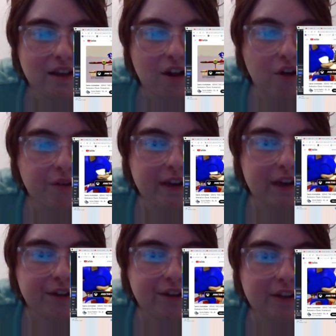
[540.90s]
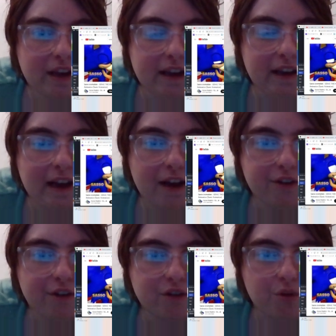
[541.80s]
oh, now he's hanging out
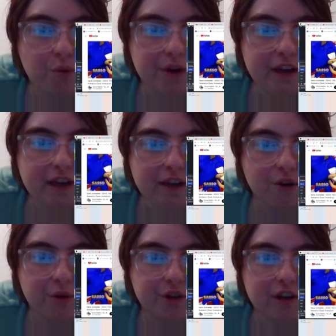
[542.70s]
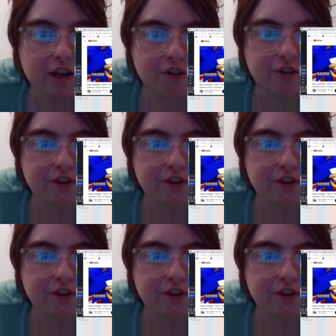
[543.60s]
Thanks, in the tornado buddy. with Tails